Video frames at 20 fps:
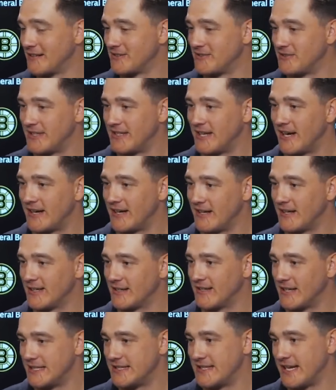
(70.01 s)

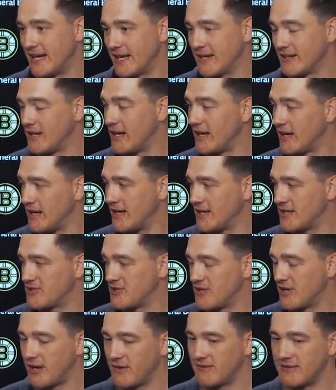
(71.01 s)
retired and taking a lot of
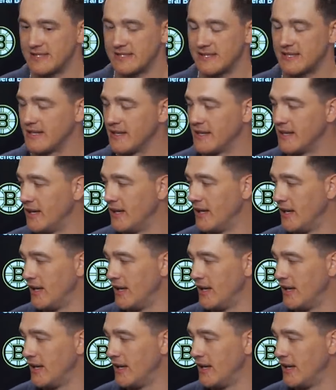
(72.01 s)
history, obviously.